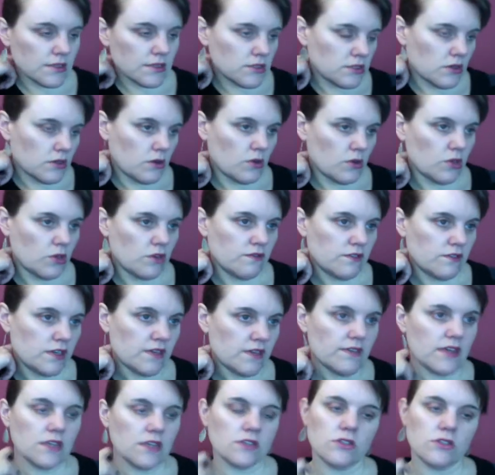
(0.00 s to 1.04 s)
So you've
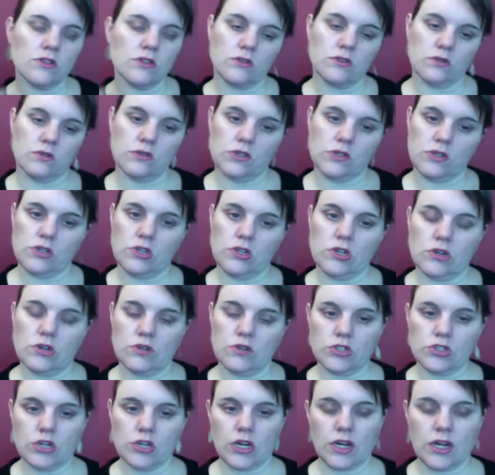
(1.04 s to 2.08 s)
given it to Google, you know it's
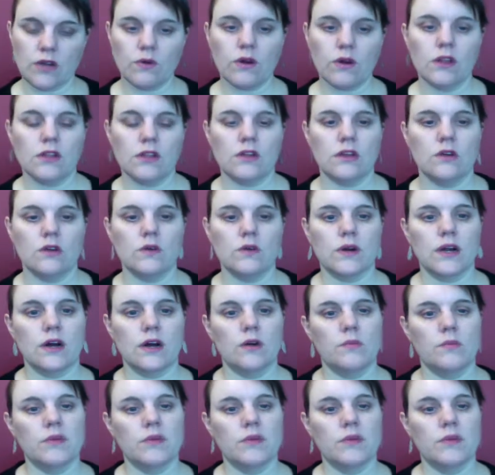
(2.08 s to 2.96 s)
your high quality URL,